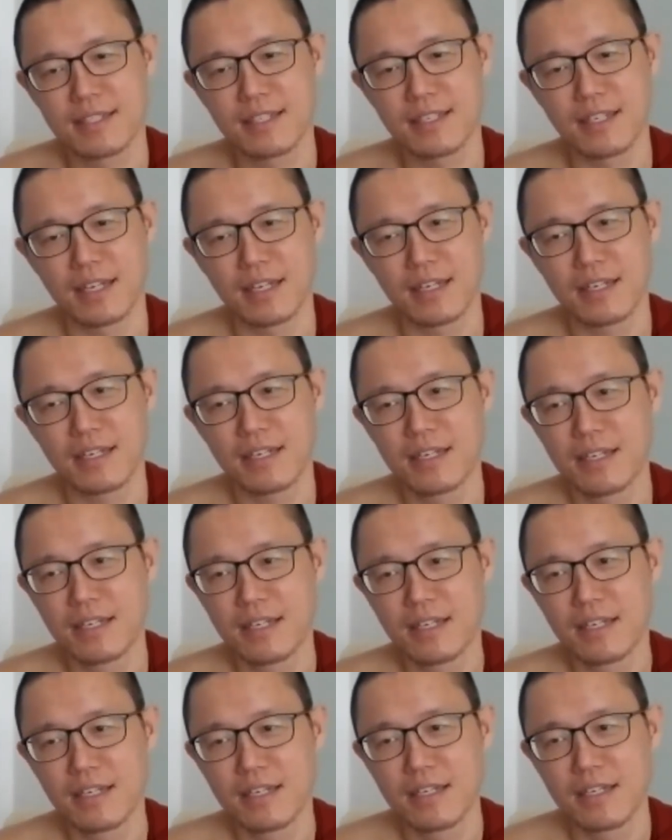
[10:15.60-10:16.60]
Yeah.
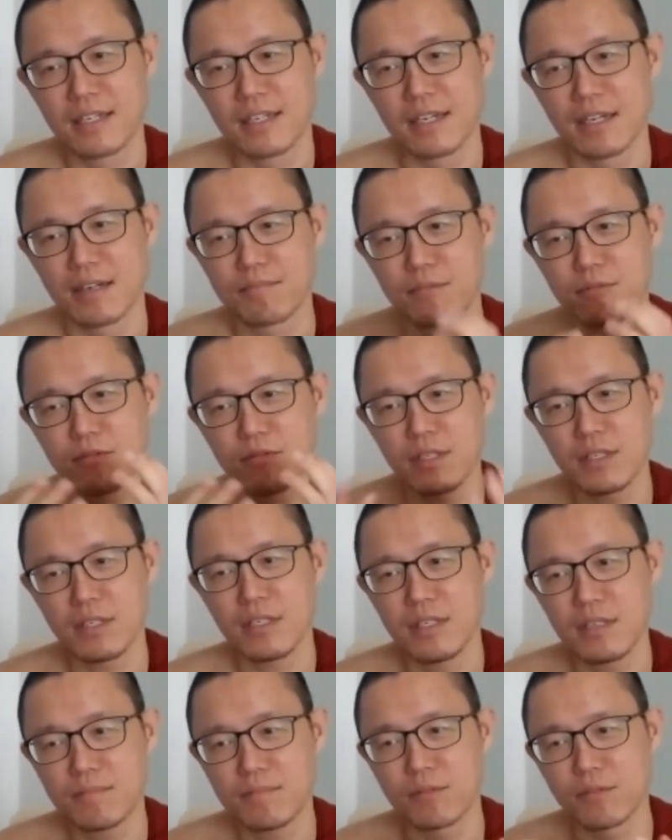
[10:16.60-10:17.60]

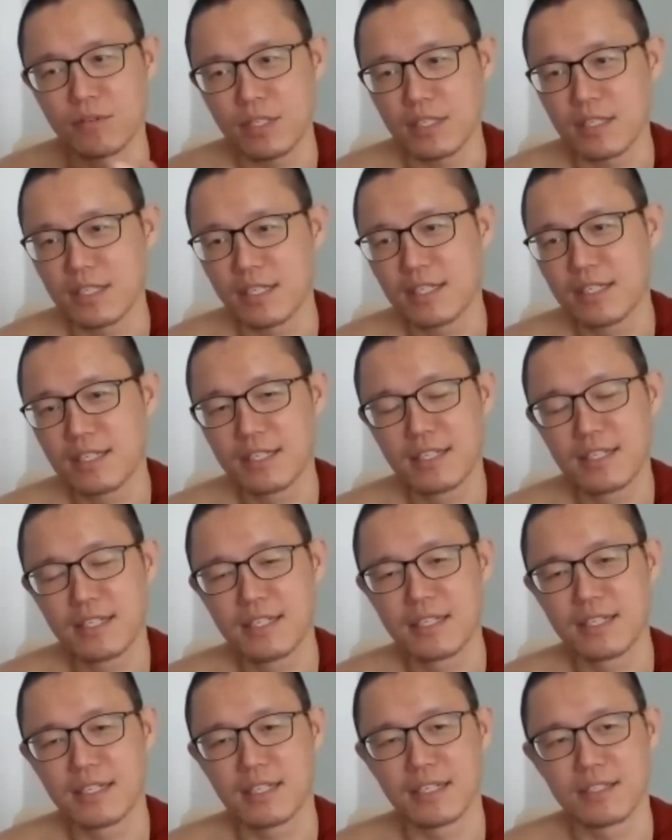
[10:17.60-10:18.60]
Puyi.
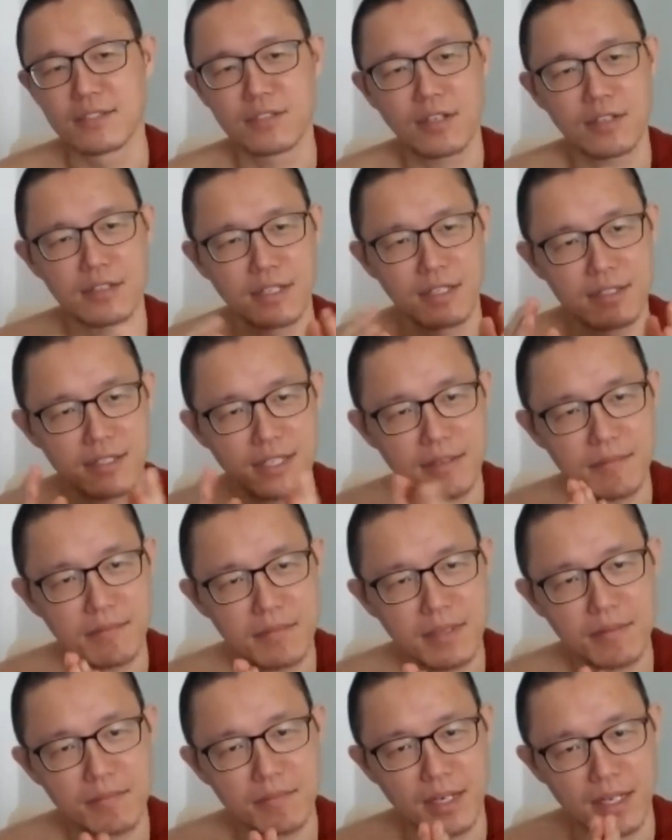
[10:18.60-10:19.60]
It's not the same,
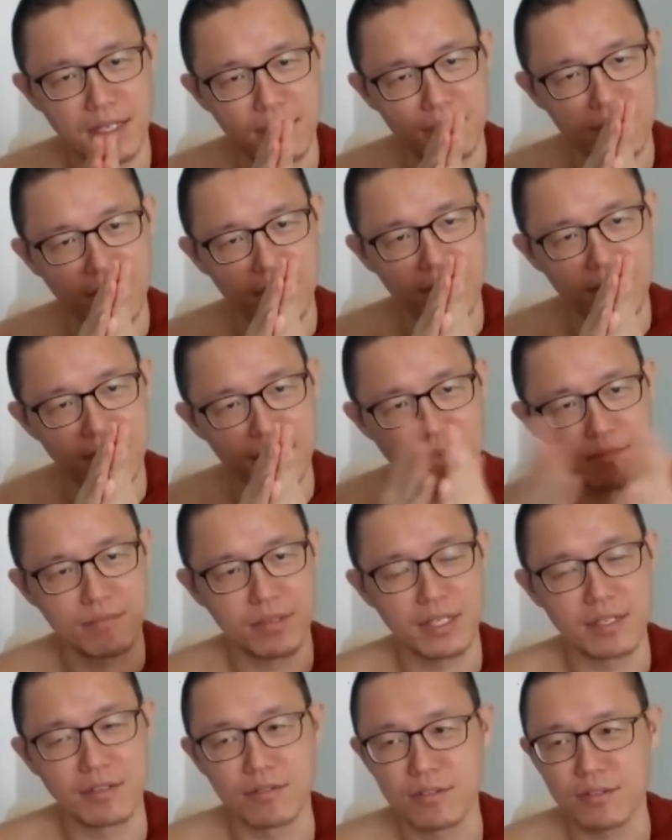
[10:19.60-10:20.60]
but it's not
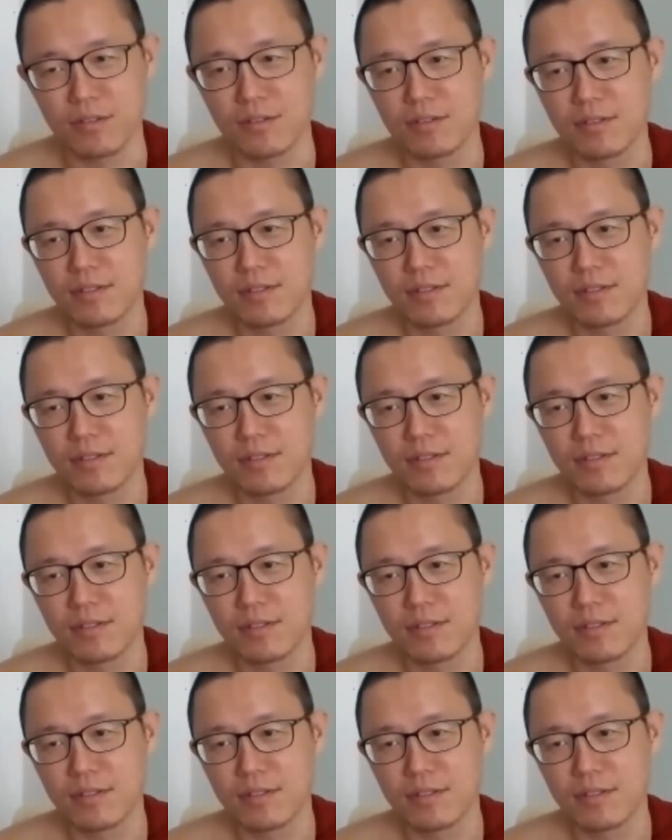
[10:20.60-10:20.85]
separate also.